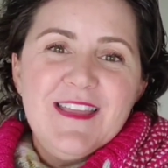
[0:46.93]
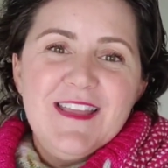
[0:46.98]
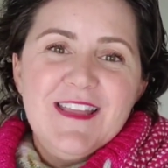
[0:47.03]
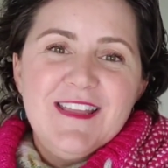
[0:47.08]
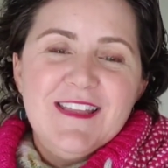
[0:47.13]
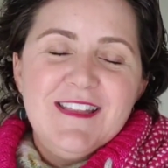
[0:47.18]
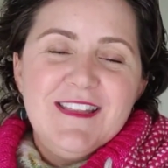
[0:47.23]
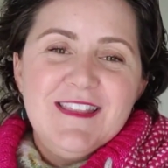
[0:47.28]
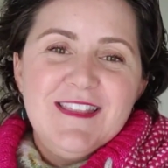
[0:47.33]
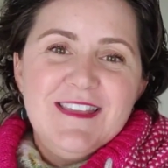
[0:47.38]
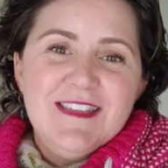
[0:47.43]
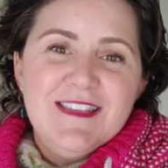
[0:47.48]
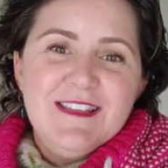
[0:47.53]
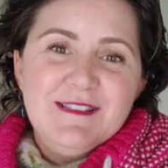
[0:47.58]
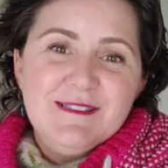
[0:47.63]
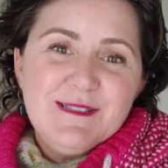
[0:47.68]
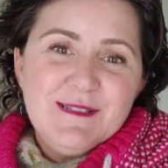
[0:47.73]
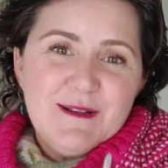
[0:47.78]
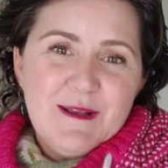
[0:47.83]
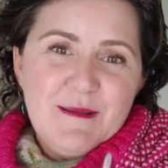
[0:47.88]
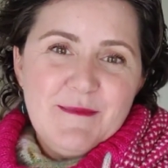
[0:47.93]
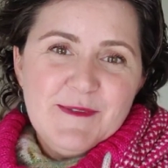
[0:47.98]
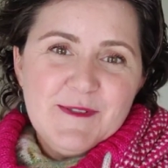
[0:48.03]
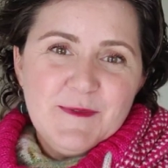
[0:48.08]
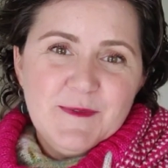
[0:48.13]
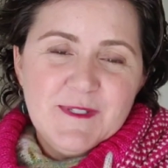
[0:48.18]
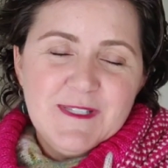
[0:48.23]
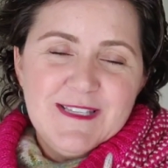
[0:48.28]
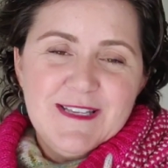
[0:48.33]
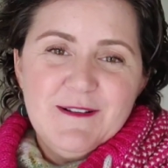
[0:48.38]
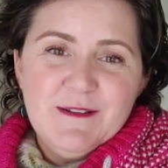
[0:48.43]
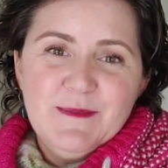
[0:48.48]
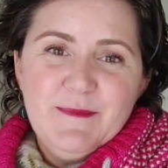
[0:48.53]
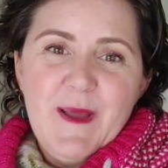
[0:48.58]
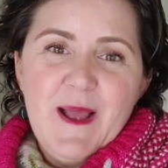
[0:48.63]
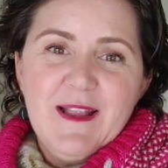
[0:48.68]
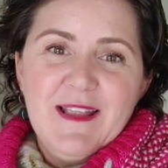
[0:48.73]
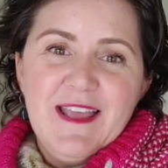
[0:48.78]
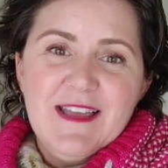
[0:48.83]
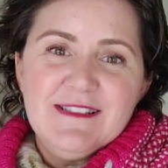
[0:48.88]
the Instagram is Wool Slayers
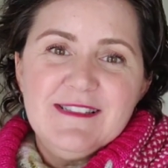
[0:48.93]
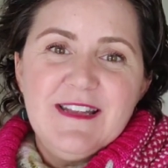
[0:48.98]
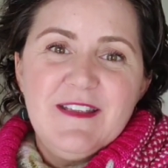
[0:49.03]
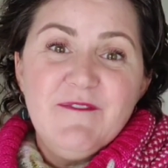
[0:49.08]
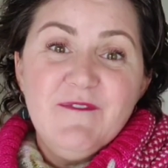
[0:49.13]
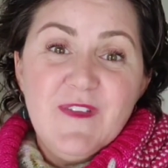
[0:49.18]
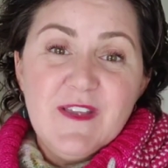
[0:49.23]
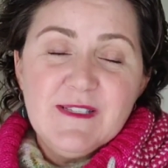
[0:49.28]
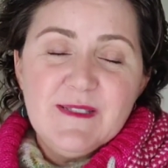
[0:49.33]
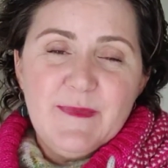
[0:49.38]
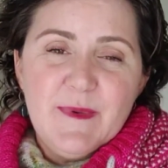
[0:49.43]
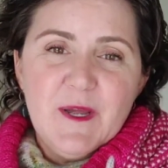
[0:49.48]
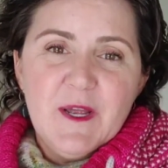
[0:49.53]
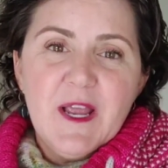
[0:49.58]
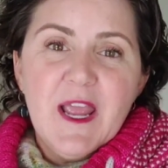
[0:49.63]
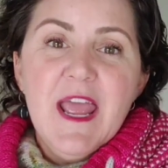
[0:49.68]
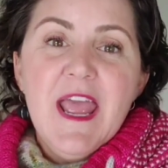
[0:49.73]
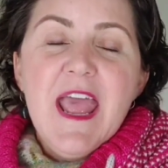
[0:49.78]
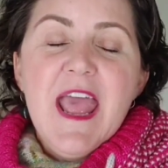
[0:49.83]
Podcast and Facebook.